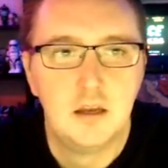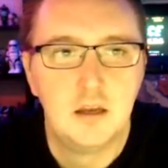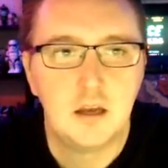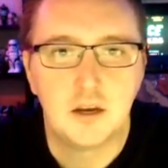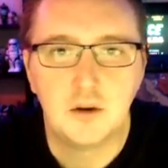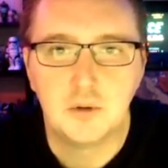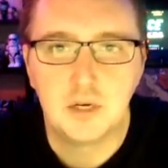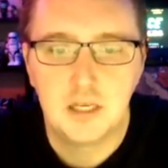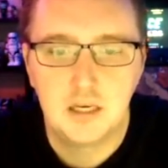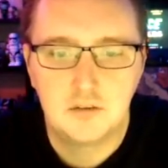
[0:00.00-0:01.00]
I don't
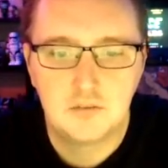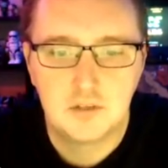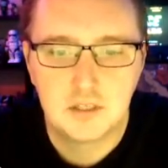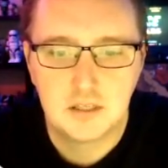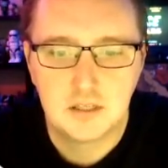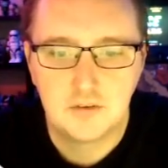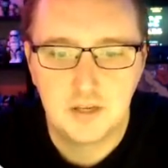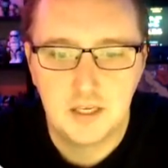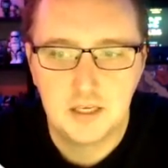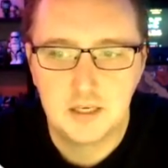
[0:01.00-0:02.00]
want any of this stuff
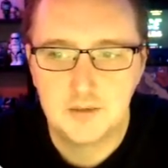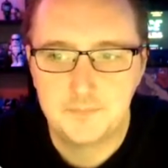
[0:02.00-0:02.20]
here.